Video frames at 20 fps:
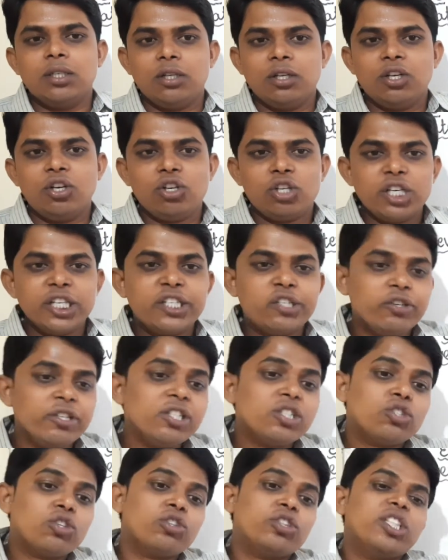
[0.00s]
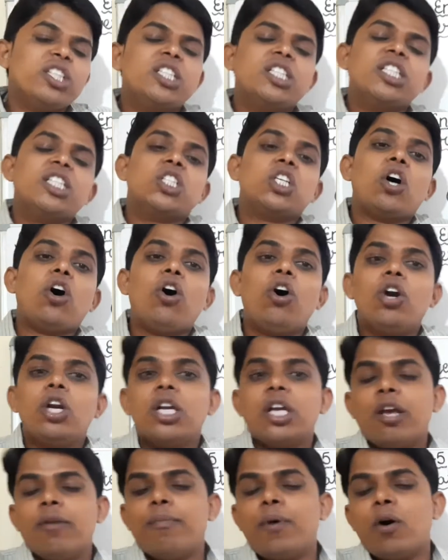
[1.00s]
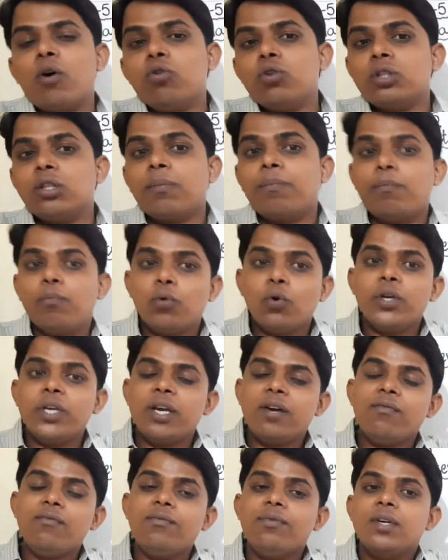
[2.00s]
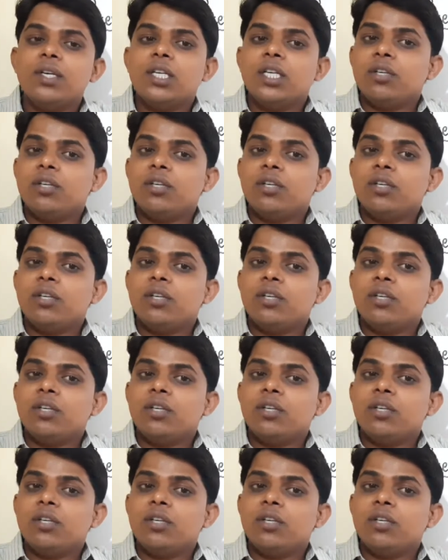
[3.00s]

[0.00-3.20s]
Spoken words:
Okay, students, so this is all about the poem